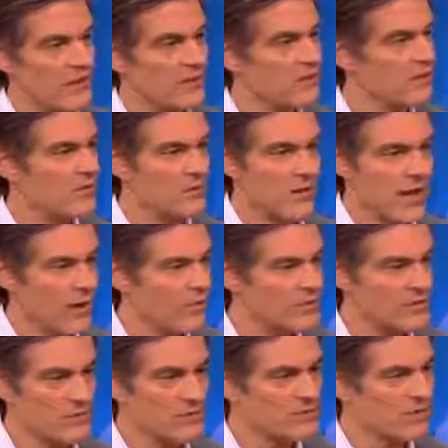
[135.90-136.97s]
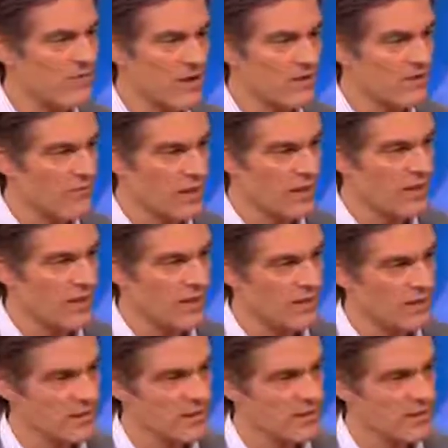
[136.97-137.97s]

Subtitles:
into your diet? What's the most effective way to take it?